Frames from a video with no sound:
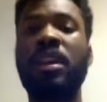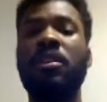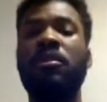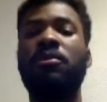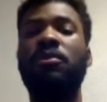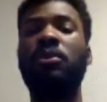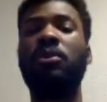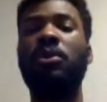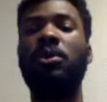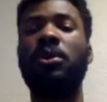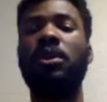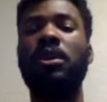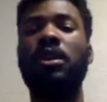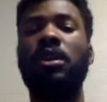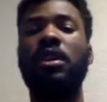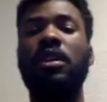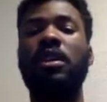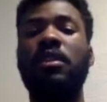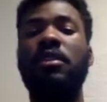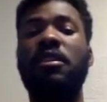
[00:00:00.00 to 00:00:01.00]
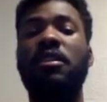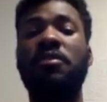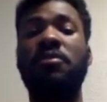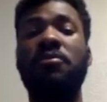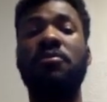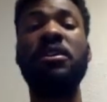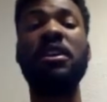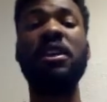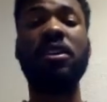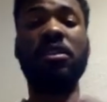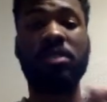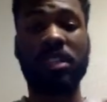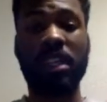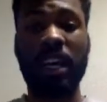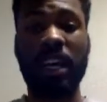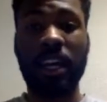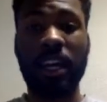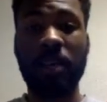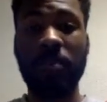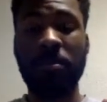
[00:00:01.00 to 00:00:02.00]
for a
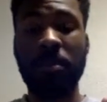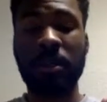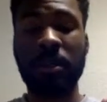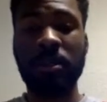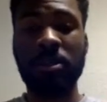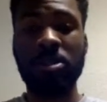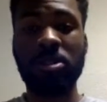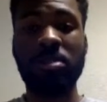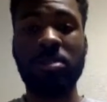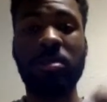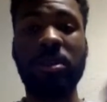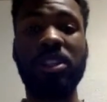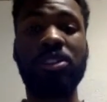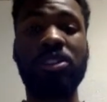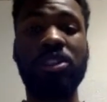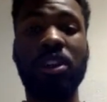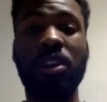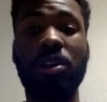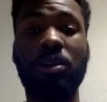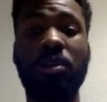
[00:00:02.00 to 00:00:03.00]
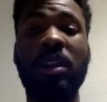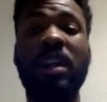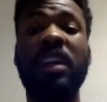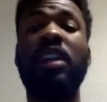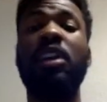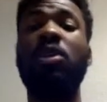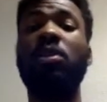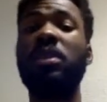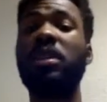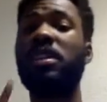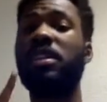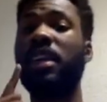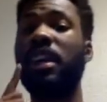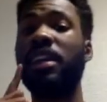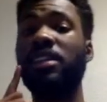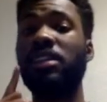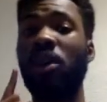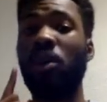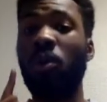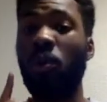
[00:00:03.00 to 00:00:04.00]
phenotype to be shown, it only
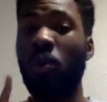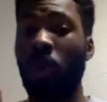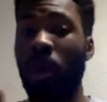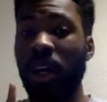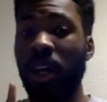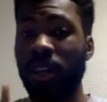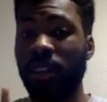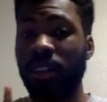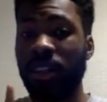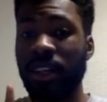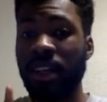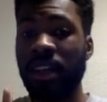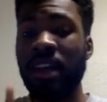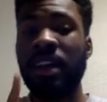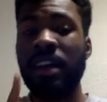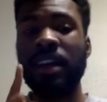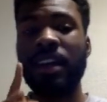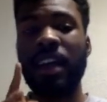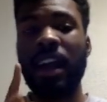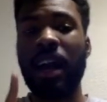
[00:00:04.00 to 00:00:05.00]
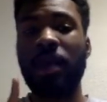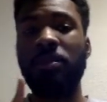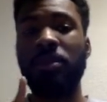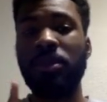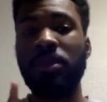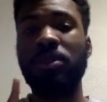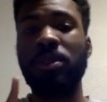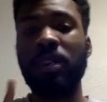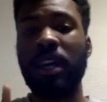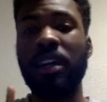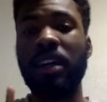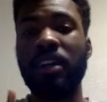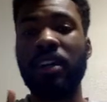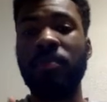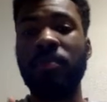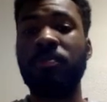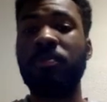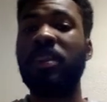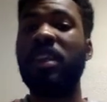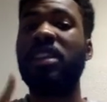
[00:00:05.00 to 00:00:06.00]
takes one capital letter.
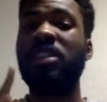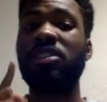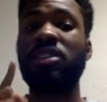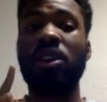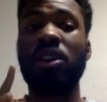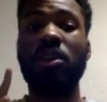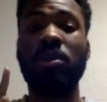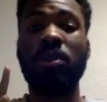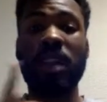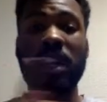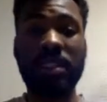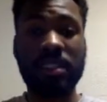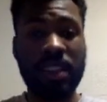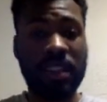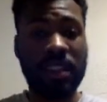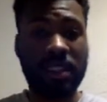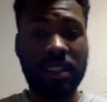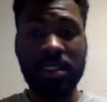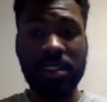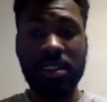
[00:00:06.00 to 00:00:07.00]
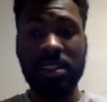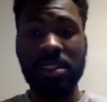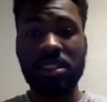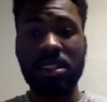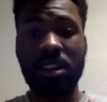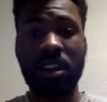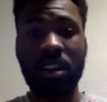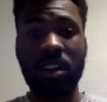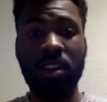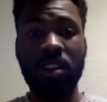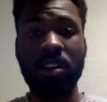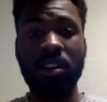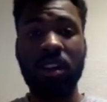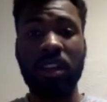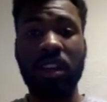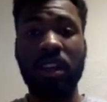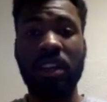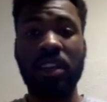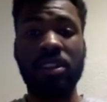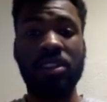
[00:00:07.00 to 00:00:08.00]
So let's say this is tall
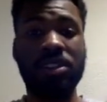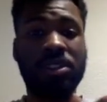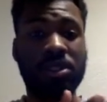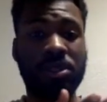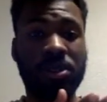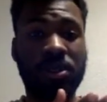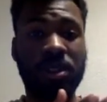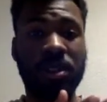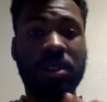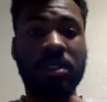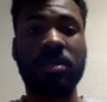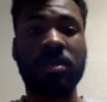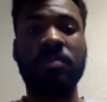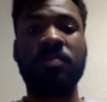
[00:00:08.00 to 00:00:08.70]
and short.